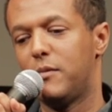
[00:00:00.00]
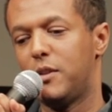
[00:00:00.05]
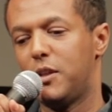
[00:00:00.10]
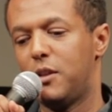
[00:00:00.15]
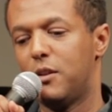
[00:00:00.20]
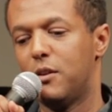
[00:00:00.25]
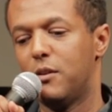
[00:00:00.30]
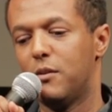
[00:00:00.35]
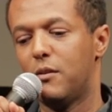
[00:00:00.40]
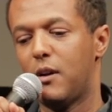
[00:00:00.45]

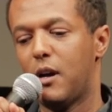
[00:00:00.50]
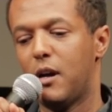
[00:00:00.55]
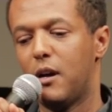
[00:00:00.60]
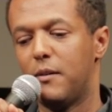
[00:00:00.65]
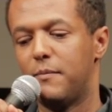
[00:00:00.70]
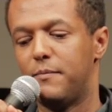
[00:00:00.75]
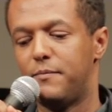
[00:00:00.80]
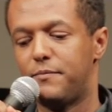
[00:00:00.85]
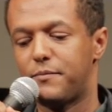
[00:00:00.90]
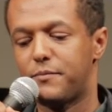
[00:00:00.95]
you
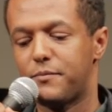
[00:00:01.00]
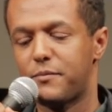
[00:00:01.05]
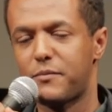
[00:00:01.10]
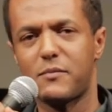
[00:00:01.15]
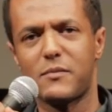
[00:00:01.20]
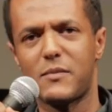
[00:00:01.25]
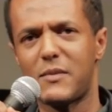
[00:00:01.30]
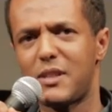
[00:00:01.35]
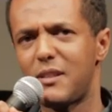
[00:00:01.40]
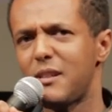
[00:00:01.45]
know,
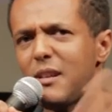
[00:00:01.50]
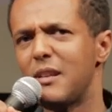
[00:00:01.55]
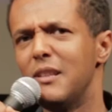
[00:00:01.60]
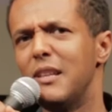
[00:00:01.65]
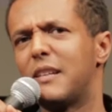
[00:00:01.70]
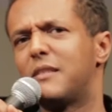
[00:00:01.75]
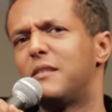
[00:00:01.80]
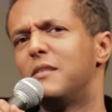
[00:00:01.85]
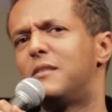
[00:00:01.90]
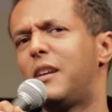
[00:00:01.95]

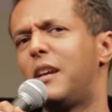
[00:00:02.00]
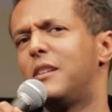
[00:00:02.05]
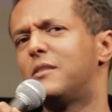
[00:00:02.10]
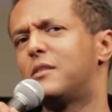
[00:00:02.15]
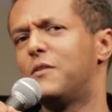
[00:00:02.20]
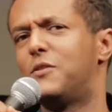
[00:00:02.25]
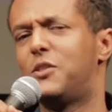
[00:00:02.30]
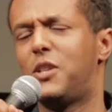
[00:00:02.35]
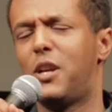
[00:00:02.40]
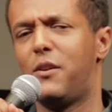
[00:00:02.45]
like The Taste
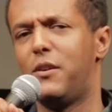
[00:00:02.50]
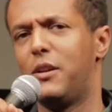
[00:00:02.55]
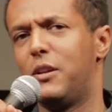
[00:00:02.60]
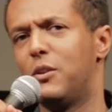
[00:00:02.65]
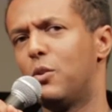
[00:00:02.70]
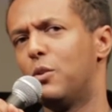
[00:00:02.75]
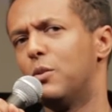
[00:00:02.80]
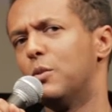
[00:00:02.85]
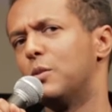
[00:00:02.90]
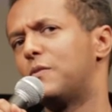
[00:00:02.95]
of Cherry and
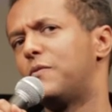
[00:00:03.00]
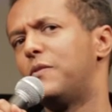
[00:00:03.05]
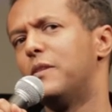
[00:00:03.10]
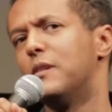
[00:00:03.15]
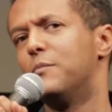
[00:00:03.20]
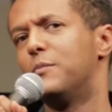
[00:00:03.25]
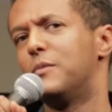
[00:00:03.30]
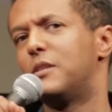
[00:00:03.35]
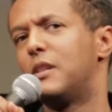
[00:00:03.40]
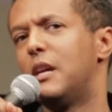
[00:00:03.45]
all those
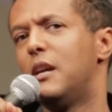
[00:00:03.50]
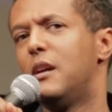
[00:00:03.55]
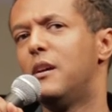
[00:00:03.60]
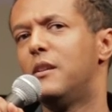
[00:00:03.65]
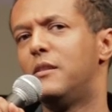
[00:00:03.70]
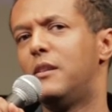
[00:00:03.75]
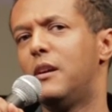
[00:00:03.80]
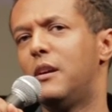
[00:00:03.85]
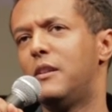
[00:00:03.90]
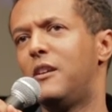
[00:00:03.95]
films.
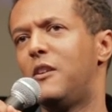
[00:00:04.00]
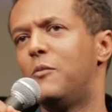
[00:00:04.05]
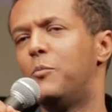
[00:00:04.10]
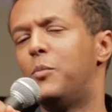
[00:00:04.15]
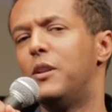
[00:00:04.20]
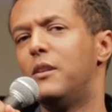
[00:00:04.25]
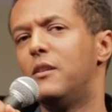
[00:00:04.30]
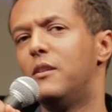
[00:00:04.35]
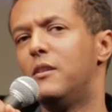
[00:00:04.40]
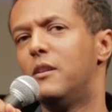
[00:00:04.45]
They've
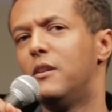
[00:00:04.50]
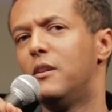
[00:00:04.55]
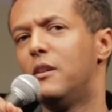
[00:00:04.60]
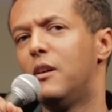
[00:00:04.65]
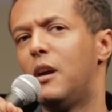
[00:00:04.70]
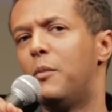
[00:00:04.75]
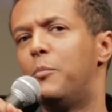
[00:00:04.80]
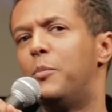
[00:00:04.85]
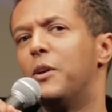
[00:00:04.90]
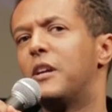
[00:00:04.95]
been
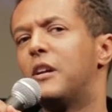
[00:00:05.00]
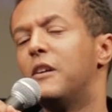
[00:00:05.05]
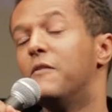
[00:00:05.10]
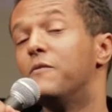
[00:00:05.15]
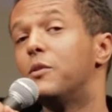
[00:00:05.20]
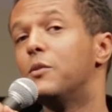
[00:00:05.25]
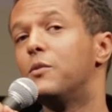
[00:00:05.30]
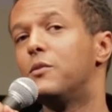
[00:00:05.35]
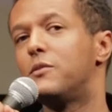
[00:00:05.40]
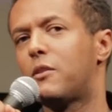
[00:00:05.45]
a big
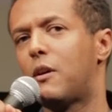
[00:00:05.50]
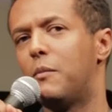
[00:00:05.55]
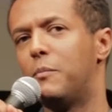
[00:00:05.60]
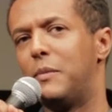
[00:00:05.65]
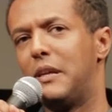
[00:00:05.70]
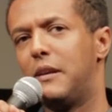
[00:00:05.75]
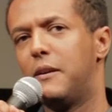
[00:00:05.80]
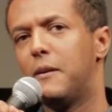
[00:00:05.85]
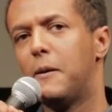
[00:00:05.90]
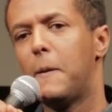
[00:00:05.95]
influence on
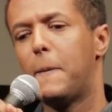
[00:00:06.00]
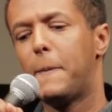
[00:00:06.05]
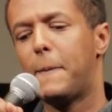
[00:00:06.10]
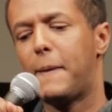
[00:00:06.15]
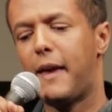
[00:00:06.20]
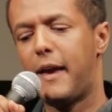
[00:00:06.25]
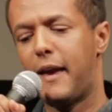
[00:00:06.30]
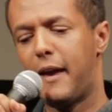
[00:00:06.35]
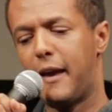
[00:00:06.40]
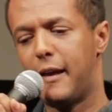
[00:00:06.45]
me,
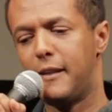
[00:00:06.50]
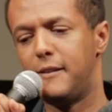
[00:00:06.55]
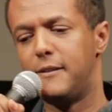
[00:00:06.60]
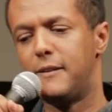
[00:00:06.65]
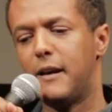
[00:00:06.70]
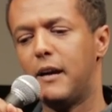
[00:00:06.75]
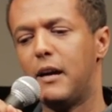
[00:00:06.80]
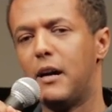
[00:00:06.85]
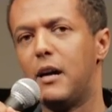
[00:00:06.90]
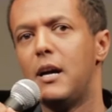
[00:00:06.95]
and
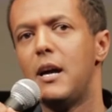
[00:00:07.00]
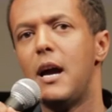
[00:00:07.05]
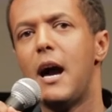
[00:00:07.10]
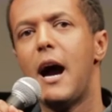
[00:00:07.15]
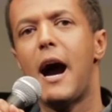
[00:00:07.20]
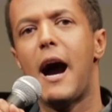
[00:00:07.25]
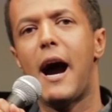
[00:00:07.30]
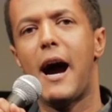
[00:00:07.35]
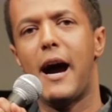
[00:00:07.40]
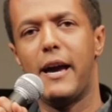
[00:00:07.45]

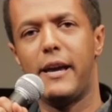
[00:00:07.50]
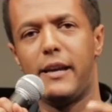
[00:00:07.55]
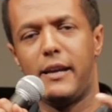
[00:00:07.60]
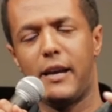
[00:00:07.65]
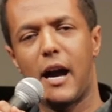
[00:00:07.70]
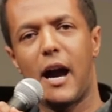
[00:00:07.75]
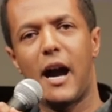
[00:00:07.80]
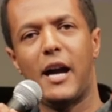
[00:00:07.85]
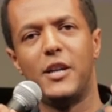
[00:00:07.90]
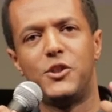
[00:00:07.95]

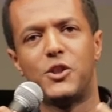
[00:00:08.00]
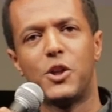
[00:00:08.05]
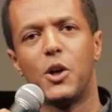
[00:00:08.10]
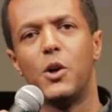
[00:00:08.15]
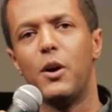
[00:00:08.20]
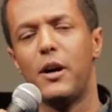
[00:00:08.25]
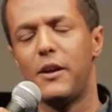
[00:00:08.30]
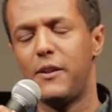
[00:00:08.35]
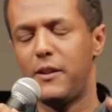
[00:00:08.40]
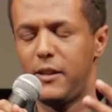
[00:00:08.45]
I
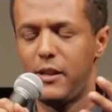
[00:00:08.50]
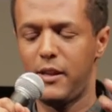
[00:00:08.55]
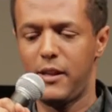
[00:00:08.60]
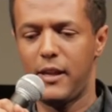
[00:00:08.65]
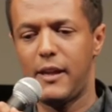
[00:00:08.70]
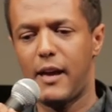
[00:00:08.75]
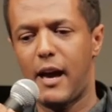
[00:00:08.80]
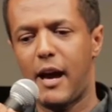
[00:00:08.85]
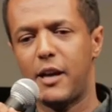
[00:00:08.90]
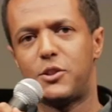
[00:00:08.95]

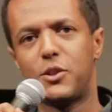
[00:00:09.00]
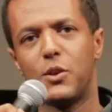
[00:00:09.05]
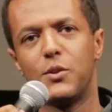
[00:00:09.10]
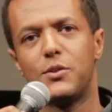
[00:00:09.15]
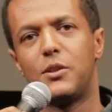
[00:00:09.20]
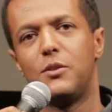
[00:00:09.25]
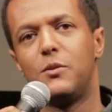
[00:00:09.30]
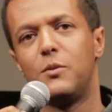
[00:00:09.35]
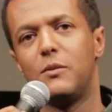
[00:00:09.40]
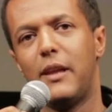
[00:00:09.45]
chose
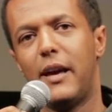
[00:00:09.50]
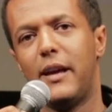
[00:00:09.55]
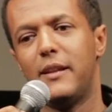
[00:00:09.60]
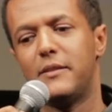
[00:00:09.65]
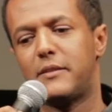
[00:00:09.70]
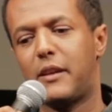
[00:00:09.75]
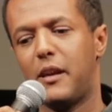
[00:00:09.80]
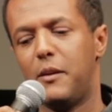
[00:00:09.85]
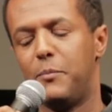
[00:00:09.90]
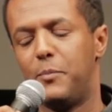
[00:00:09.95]
to do
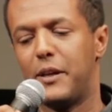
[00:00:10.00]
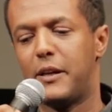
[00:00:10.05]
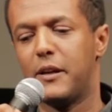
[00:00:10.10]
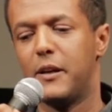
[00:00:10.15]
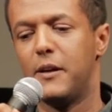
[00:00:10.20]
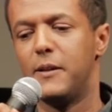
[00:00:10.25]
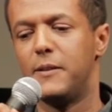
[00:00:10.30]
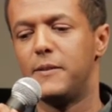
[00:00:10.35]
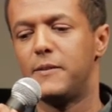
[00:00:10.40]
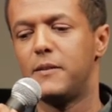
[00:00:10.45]
landscape
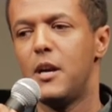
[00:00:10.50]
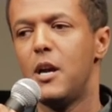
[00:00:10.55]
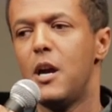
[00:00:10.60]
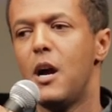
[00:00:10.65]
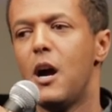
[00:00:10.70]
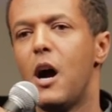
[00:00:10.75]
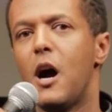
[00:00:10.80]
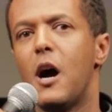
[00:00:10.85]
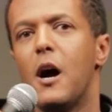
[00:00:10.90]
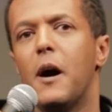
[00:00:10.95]
because,
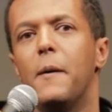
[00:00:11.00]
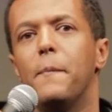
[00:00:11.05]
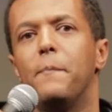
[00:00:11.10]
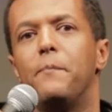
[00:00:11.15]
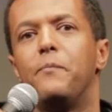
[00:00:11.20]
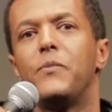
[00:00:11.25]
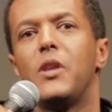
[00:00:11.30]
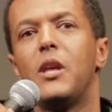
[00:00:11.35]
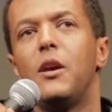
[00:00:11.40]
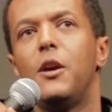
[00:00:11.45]

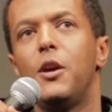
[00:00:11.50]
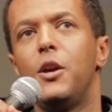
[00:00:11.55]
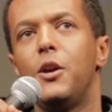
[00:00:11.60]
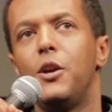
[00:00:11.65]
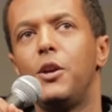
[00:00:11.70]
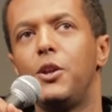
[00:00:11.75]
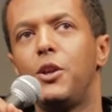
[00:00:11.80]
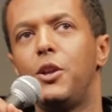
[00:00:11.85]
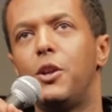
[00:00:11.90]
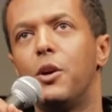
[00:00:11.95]

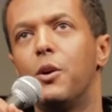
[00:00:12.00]
you